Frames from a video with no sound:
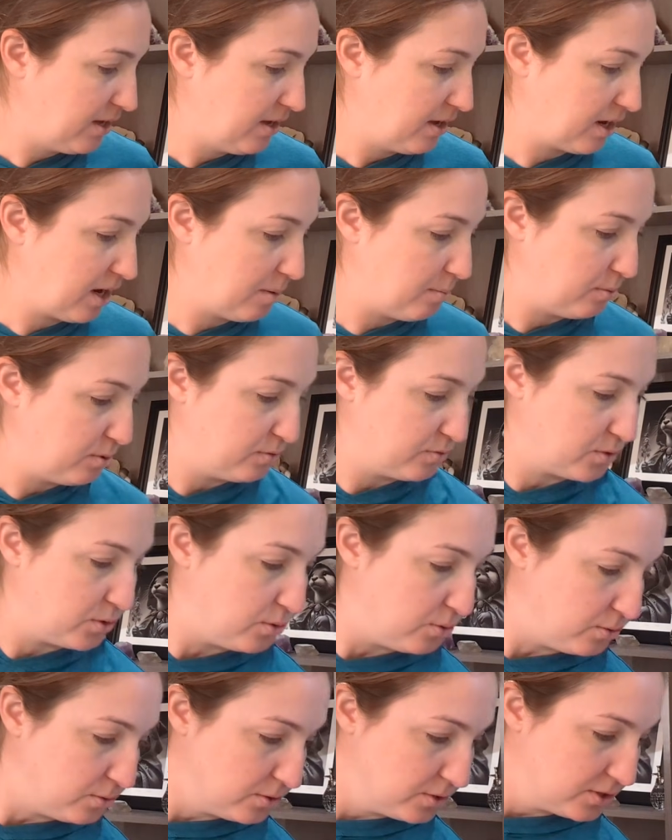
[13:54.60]
a couple of
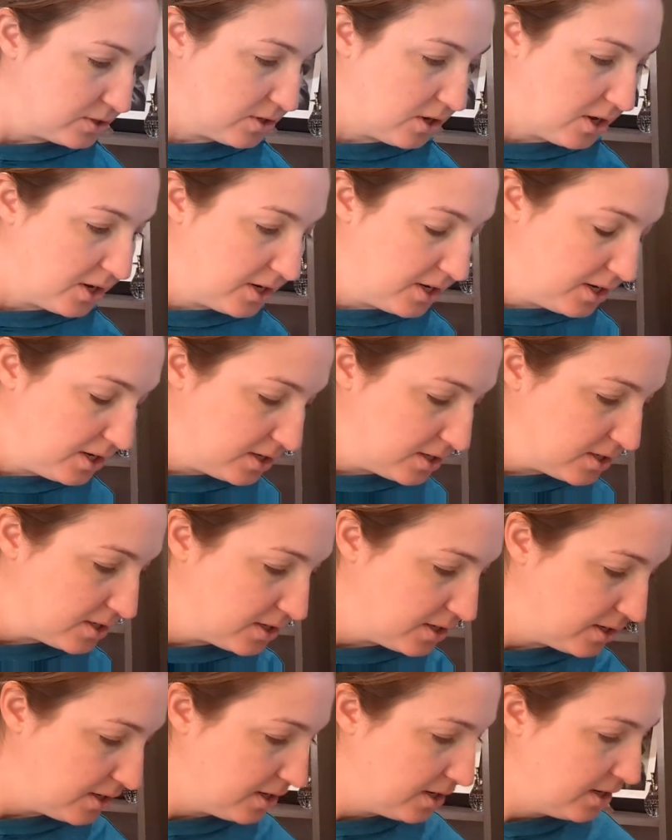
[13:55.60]
goals on it.
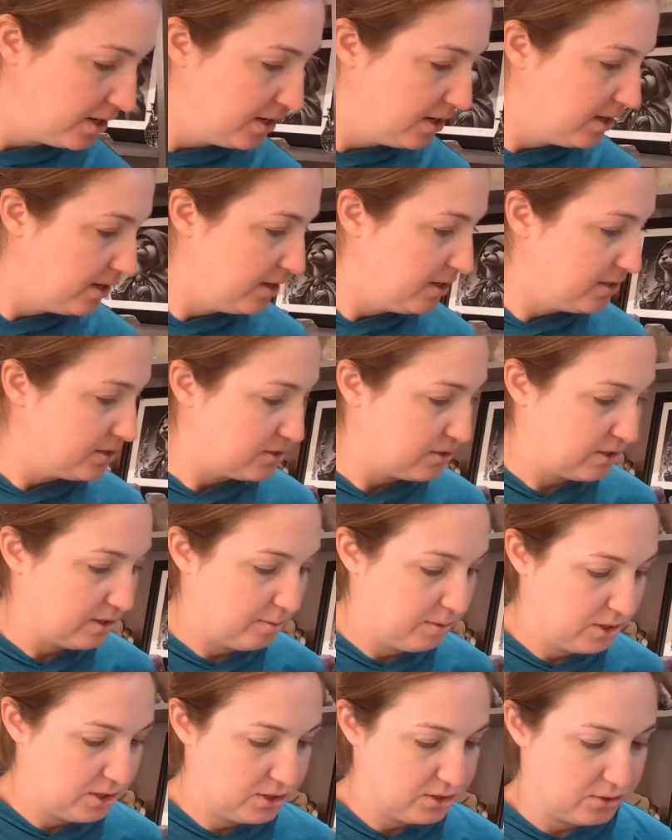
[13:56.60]
So let
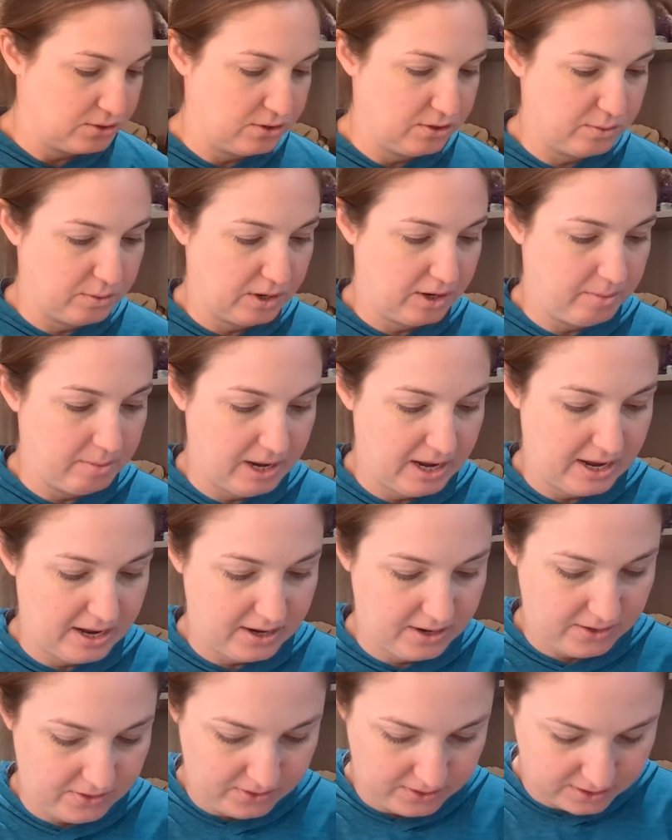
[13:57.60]
me just show you where I'm
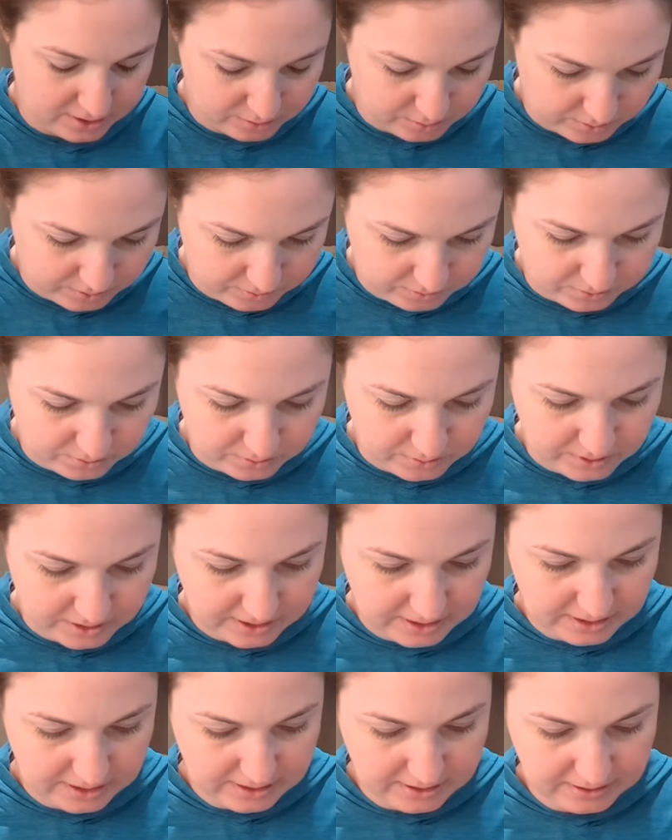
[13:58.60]
at on this one real
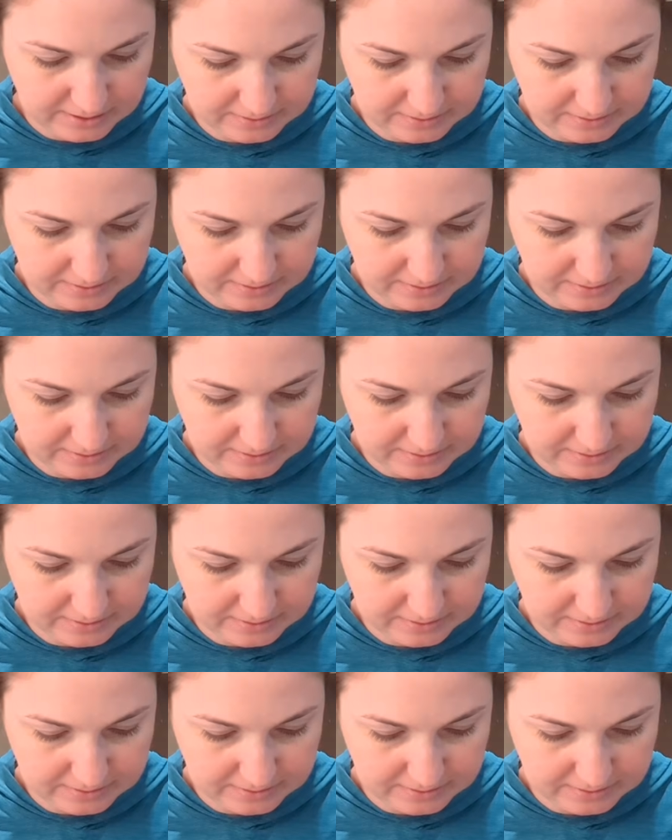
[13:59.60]
quick.